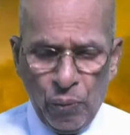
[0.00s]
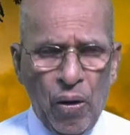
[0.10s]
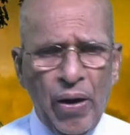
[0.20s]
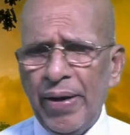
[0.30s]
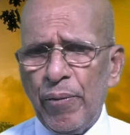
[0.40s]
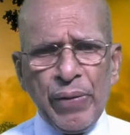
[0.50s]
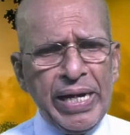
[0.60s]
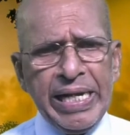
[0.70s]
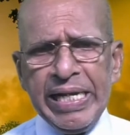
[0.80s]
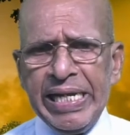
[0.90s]
boy,
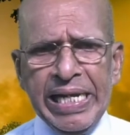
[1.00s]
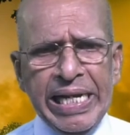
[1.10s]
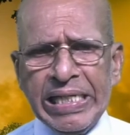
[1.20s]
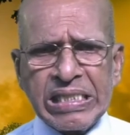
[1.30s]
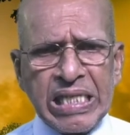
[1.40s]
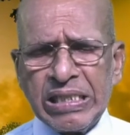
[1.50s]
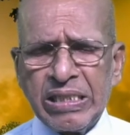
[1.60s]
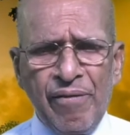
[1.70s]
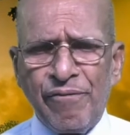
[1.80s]
we need such a